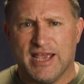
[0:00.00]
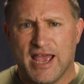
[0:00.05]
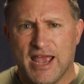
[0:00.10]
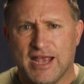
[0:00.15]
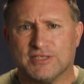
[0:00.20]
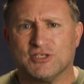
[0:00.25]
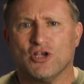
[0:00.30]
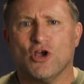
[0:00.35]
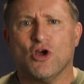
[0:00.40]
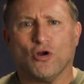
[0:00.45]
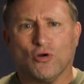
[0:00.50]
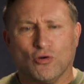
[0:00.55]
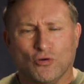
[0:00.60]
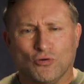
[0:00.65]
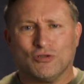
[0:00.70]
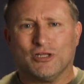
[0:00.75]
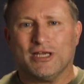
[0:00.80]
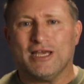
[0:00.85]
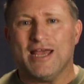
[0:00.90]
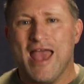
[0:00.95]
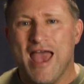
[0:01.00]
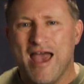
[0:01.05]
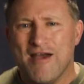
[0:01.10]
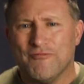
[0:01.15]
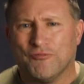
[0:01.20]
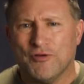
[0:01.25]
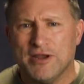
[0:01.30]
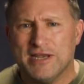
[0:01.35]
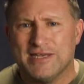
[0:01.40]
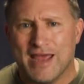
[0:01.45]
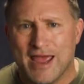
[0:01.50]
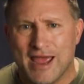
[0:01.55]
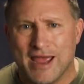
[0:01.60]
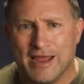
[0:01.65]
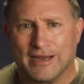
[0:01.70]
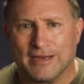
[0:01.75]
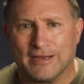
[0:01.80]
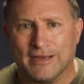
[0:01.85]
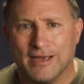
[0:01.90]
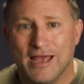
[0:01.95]
gates early every
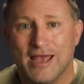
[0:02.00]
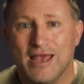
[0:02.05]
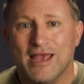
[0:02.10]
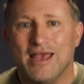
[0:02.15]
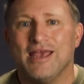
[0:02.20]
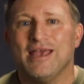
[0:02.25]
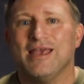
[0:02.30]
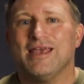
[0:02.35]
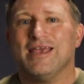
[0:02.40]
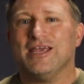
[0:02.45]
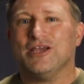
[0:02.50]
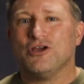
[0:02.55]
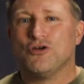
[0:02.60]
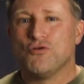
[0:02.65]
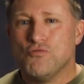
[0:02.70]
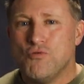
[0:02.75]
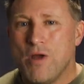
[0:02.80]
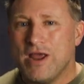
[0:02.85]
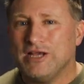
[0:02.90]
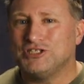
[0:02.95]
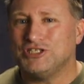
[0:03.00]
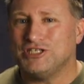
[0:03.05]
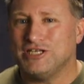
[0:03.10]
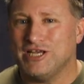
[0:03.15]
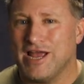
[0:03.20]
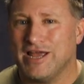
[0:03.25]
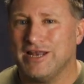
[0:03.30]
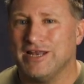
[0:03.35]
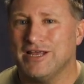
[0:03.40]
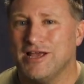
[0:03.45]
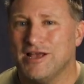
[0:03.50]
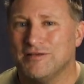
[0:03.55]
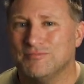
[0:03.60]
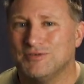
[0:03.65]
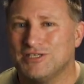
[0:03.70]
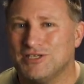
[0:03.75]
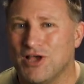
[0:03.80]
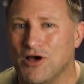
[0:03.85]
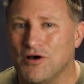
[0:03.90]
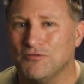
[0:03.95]
day, ingratiating
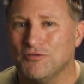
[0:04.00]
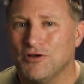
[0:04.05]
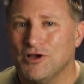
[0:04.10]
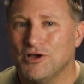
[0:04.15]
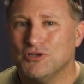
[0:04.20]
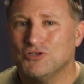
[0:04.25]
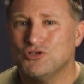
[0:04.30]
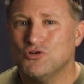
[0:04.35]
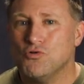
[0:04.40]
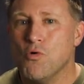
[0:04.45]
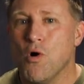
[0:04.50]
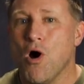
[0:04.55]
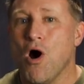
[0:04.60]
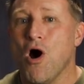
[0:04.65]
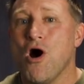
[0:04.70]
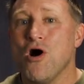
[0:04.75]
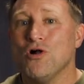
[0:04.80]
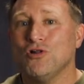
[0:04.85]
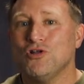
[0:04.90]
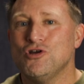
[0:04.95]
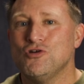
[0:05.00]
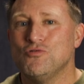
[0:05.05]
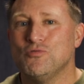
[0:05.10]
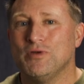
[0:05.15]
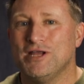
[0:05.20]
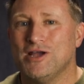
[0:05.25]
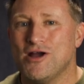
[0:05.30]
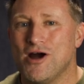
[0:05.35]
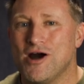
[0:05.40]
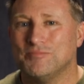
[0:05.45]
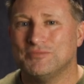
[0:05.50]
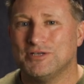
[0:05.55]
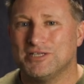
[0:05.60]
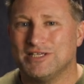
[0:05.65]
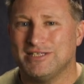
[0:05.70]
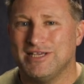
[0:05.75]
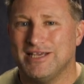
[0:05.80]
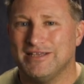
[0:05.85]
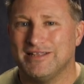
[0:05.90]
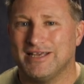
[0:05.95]
himself to all who would come to
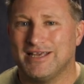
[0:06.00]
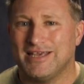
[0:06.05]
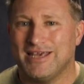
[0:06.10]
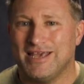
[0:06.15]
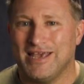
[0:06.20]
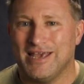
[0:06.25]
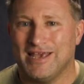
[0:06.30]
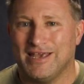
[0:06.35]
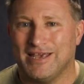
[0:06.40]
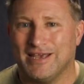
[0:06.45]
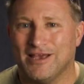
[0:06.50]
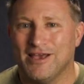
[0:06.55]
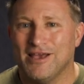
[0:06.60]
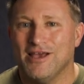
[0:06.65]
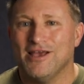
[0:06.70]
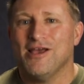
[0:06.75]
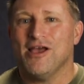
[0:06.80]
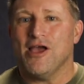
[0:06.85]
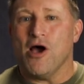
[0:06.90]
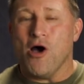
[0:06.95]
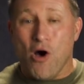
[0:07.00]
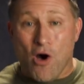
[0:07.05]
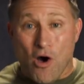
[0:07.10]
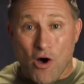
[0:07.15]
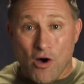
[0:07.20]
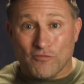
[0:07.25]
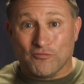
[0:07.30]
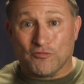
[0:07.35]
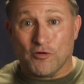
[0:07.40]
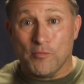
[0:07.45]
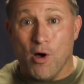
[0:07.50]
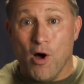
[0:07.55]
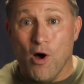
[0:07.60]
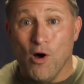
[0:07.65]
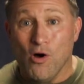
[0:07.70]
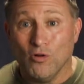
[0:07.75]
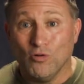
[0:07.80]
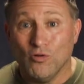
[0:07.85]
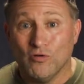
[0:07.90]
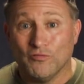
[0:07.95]
see the king, all from
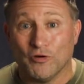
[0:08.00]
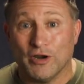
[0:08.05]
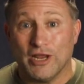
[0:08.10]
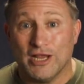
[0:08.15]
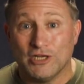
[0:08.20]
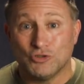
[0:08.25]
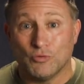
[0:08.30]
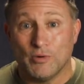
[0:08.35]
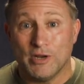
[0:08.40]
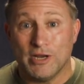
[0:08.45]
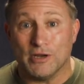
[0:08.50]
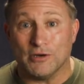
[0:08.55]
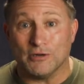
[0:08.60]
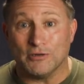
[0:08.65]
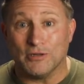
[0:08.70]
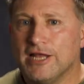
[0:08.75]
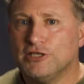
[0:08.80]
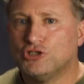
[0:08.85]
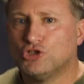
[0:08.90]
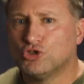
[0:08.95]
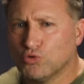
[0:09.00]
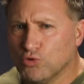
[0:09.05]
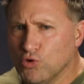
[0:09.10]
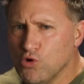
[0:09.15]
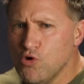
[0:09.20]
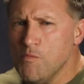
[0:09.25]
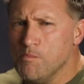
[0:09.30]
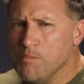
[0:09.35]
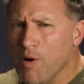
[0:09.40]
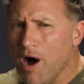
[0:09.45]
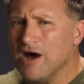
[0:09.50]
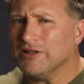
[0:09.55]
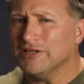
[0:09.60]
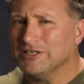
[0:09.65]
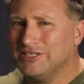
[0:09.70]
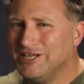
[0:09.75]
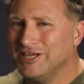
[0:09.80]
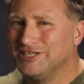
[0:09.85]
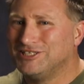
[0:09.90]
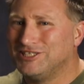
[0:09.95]
all over Israel. In true
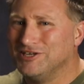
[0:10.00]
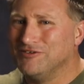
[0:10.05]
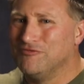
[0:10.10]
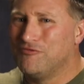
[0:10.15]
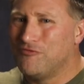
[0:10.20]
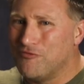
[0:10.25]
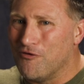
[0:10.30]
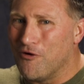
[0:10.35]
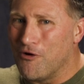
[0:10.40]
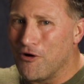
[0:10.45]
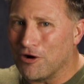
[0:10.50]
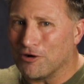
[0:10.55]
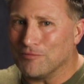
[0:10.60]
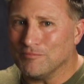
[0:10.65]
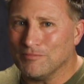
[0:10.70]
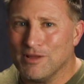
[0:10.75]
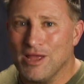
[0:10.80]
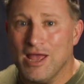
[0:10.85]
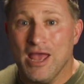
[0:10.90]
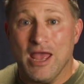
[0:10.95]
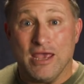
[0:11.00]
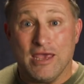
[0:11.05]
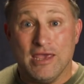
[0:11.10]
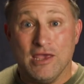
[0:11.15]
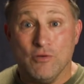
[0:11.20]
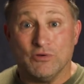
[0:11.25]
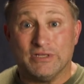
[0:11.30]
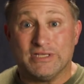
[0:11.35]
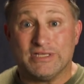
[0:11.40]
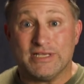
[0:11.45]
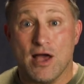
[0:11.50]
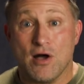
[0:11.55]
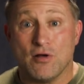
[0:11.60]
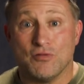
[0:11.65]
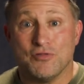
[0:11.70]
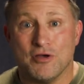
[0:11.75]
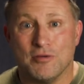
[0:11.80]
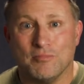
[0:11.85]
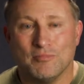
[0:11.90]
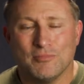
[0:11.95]
politician form, he would
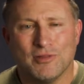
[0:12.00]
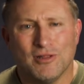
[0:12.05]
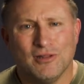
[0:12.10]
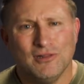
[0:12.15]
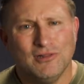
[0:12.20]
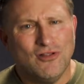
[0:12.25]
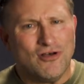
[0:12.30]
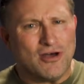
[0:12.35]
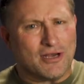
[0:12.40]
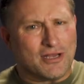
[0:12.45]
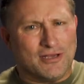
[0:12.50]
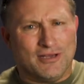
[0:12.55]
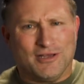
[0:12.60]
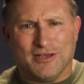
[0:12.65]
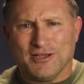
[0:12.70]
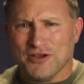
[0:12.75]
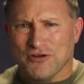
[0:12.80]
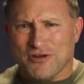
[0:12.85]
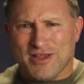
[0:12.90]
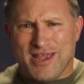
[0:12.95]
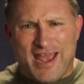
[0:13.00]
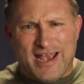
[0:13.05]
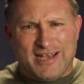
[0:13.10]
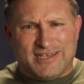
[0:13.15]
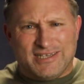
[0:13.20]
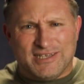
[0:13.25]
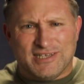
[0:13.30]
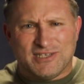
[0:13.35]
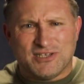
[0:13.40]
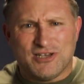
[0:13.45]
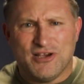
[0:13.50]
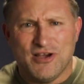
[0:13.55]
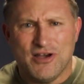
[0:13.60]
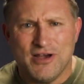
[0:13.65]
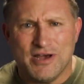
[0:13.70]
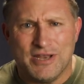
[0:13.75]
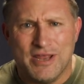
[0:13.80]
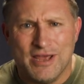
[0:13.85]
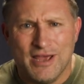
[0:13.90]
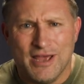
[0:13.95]
tell them, Look, your case is
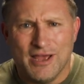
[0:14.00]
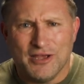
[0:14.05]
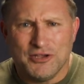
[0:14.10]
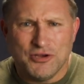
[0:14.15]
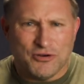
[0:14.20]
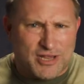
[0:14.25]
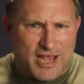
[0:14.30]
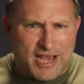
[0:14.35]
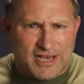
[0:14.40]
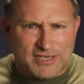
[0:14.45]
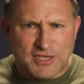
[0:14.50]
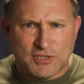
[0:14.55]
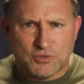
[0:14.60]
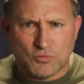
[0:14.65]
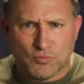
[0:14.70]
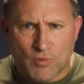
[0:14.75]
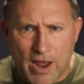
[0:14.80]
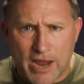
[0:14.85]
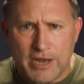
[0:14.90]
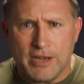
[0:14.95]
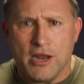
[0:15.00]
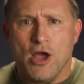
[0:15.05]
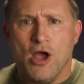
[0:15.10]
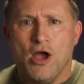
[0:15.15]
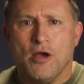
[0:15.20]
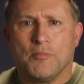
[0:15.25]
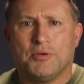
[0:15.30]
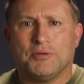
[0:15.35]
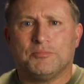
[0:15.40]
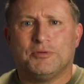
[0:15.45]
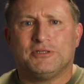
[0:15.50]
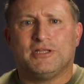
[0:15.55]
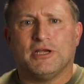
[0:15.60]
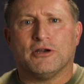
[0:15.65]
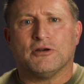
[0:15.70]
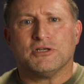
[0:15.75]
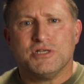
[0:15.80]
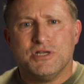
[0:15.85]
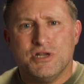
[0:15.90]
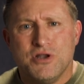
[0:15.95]
good, your case is right. But, but
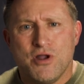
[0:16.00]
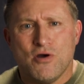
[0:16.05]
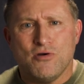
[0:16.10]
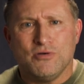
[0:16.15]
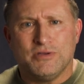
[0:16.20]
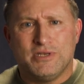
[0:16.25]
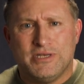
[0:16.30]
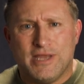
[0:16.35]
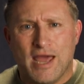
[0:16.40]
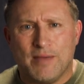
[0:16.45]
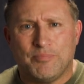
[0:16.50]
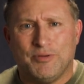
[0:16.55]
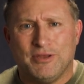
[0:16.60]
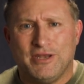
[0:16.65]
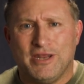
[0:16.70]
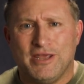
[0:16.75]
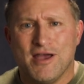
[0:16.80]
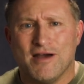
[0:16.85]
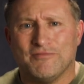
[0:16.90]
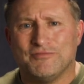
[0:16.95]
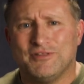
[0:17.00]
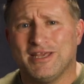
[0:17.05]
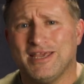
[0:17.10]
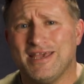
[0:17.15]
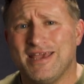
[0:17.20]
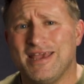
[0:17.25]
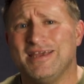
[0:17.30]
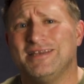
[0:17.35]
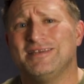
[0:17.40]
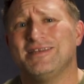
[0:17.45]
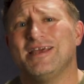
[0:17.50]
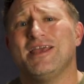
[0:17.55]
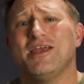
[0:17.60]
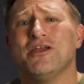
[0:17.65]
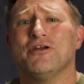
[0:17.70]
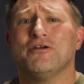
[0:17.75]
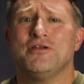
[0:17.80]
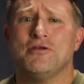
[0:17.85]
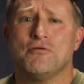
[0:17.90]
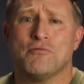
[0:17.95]
there is no deputy of the king to
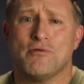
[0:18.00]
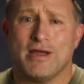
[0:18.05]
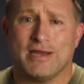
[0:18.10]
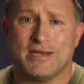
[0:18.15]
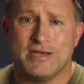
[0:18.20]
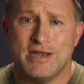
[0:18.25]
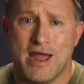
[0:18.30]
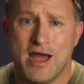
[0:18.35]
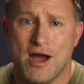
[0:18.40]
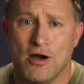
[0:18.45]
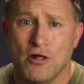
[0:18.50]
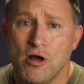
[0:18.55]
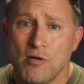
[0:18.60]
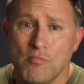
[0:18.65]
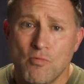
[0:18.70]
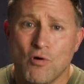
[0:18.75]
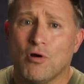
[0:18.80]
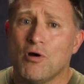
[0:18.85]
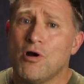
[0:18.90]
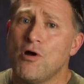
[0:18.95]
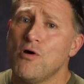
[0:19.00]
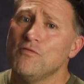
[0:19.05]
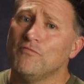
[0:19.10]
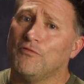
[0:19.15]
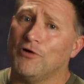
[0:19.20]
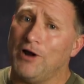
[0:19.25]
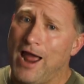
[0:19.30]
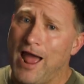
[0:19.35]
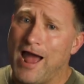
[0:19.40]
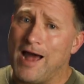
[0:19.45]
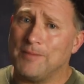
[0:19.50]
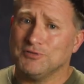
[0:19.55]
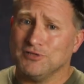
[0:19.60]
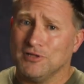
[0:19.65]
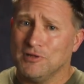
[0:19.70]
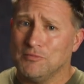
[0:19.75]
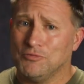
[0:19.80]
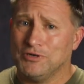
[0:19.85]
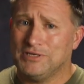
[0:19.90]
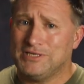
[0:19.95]
hear you right now. Moreover,
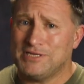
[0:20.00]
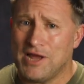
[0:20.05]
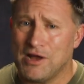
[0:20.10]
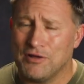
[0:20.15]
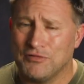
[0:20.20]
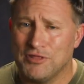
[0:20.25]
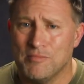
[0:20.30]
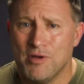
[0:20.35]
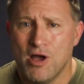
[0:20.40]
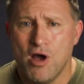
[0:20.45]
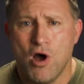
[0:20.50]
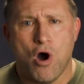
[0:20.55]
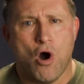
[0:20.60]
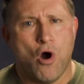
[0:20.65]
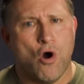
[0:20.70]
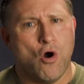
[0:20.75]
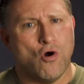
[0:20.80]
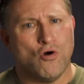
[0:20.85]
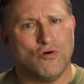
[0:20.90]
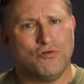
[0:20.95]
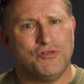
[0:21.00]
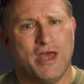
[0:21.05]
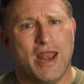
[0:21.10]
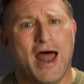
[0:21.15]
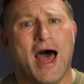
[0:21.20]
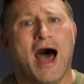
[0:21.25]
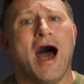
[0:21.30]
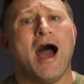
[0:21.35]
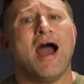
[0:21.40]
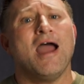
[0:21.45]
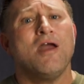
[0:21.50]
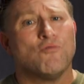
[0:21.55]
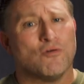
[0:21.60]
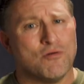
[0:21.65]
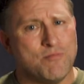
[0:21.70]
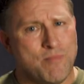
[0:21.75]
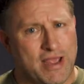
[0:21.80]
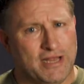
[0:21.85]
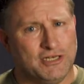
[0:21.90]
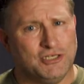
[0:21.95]
Absalom would tell them, Oh, that I
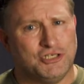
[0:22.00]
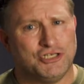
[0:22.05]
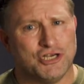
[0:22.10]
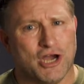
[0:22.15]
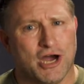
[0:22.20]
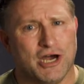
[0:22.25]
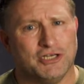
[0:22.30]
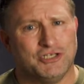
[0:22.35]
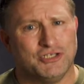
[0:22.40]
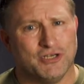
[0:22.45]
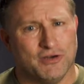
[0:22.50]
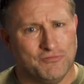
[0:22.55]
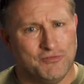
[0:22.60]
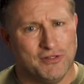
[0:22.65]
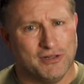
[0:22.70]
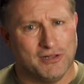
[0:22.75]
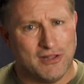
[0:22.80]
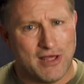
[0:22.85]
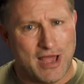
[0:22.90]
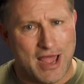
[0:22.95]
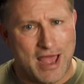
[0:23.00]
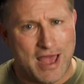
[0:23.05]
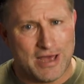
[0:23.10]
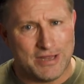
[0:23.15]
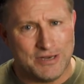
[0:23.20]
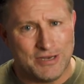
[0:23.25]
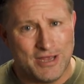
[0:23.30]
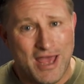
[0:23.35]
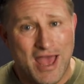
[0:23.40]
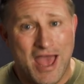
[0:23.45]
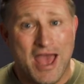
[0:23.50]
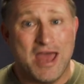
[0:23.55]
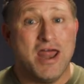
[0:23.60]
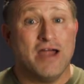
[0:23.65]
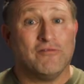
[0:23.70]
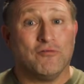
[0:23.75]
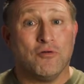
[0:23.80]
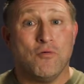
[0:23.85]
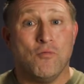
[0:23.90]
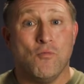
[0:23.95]
were made judge of the land. And
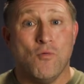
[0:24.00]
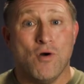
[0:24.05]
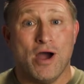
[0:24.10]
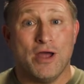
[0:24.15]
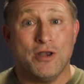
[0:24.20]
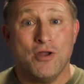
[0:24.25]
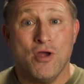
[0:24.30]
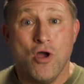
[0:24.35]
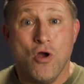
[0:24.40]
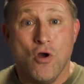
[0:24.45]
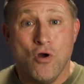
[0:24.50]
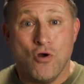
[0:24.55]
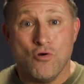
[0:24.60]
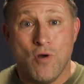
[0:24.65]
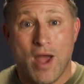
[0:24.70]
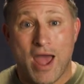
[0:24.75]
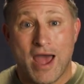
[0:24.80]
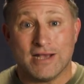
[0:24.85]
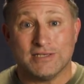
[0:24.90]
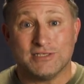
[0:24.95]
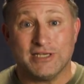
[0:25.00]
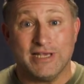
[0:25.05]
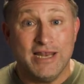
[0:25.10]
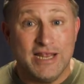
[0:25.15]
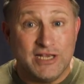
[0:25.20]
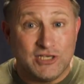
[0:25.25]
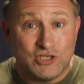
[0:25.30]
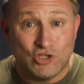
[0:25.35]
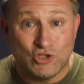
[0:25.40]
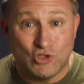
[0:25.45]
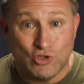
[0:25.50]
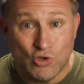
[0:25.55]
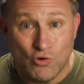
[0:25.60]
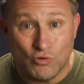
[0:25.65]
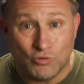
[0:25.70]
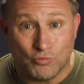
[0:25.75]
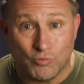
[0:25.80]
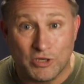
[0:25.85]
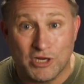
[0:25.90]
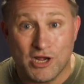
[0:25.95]
everyone who has any
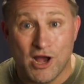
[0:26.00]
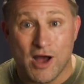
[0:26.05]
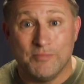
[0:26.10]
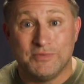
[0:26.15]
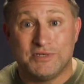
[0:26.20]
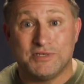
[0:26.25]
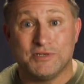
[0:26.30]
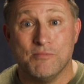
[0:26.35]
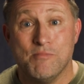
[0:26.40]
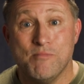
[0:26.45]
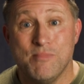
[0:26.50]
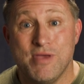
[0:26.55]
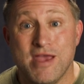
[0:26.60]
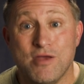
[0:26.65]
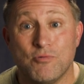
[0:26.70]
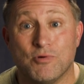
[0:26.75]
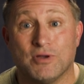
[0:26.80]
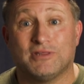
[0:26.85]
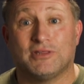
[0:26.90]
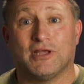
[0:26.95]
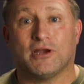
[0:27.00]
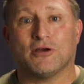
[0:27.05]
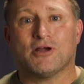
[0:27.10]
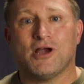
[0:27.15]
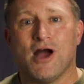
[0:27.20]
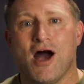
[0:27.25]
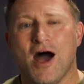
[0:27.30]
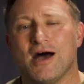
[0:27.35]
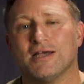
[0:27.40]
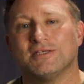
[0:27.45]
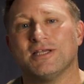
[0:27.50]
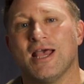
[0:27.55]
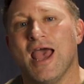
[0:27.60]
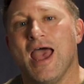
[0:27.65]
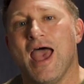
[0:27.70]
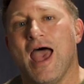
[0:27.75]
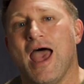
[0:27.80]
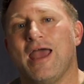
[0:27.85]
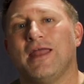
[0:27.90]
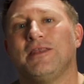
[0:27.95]
suit would come to me with their cause.
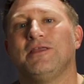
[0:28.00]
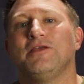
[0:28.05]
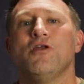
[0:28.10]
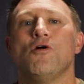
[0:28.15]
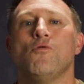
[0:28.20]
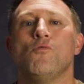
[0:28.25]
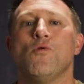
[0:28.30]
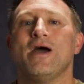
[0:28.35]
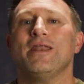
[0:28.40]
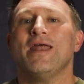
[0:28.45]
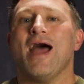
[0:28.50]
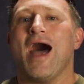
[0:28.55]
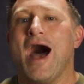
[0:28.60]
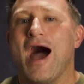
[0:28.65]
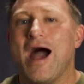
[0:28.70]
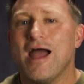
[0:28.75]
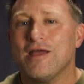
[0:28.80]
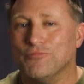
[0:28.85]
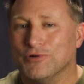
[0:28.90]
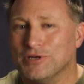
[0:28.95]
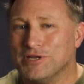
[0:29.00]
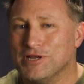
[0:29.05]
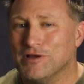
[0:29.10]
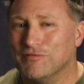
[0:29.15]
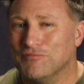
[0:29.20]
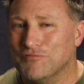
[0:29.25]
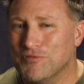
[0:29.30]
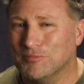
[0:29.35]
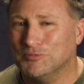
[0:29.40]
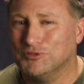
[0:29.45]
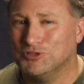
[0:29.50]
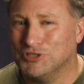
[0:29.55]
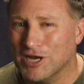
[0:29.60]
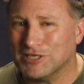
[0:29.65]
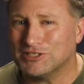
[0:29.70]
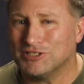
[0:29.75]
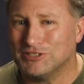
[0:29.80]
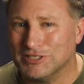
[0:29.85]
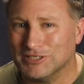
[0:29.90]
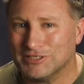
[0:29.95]
And you know what? I would give them
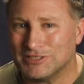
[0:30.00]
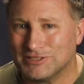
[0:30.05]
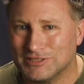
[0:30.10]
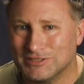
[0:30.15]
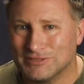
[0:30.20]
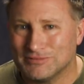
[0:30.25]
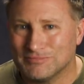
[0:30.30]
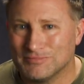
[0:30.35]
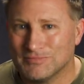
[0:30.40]
justice.